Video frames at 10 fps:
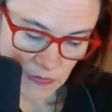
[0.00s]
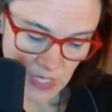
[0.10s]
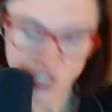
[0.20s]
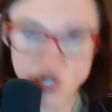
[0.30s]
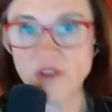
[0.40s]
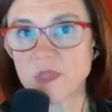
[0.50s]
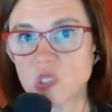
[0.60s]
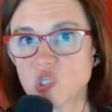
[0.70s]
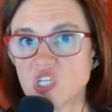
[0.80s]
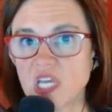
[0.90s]
And so we've been
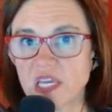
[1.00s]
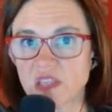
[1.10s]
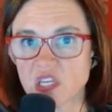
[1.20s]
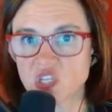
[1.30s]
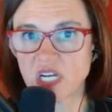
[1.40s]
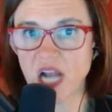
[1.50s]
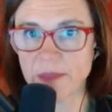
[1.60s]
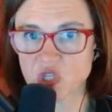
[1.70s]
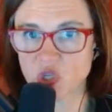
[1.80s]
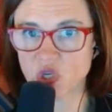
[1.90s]
seeing this in an
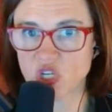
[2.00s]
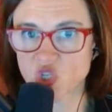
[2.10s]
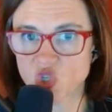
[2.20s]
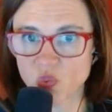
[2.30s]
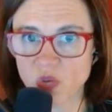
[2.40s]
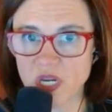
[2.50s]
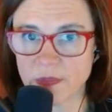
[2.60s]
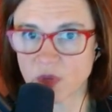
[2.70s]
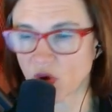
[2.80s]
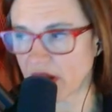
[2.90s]
absolute
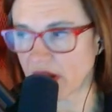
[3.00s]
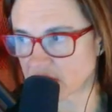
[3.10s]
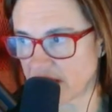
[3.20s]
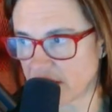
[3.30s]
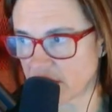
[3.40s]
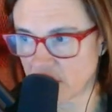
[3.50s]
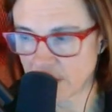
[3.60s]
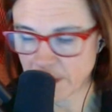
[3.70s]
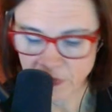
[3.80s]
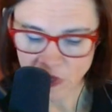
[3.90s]
extreme crackdown
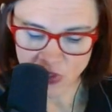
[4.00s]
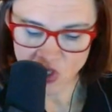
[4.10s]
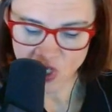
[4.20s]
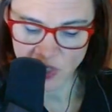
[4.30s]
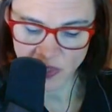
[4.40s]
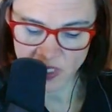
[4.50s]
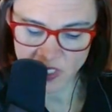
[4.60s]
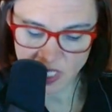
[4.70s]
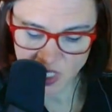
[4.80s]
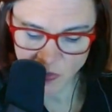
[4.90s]
on January
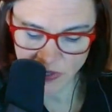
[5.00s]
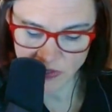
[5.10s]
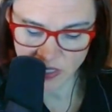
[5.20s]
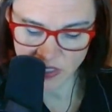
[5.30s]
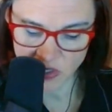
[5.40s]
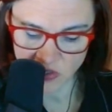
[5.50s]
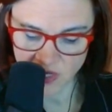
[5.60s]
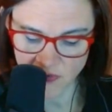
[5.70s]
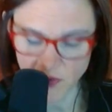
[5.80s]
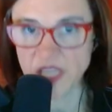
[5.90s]
sixth protesters,
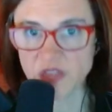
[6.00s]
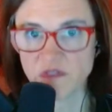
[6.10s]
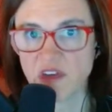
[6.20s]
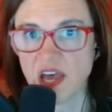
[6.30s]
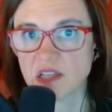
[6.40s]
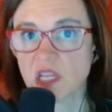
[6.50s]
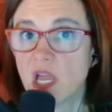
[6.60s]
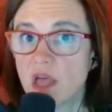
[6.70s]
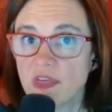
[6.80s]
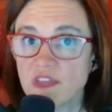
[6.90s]
never mind the fact
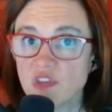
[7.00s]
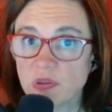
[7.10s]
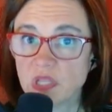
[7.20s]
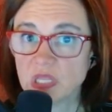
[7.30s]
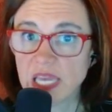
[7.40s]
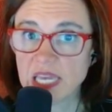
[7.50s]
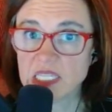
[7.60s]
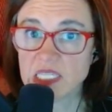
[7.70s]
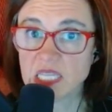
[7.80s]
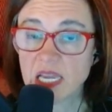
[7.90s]
that the
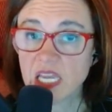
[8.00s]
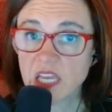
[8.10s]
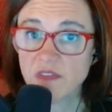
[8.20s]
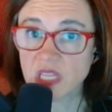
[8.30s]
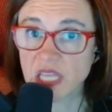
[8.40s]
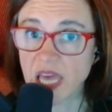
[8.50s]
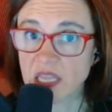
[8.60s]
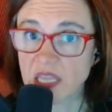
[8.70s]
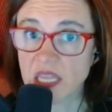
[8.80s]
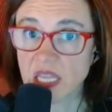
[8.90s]
police even let
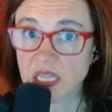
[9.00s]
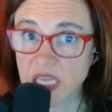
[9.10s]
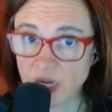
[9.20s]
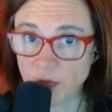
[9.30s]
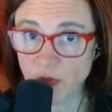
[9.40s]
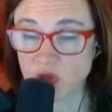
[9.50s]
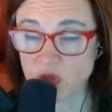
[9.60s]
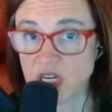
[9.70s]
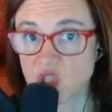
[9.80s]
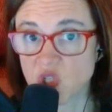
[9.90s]
the lead
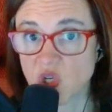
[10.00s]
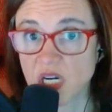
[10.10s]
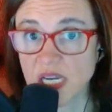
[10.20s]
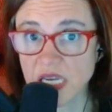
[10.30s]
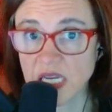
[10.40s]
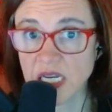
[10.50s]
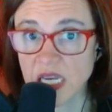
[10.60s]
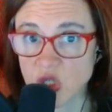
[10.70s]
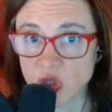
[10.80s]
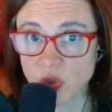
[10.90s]
protester in
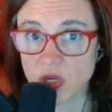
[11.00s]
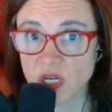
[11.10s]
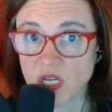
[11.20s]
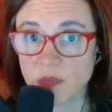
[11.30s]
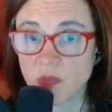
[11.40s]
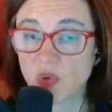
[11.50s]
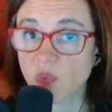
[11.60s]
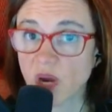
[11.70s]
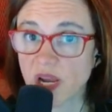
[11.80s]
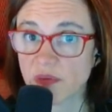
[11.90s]
and escorted him
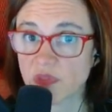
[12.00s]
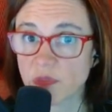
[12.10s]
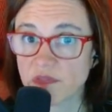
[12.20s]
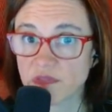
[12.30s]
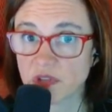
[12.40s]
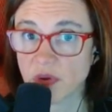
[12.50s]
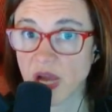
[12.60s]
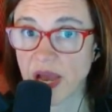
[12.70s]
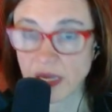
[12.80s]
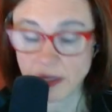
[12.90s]
around, the Buffalo guy.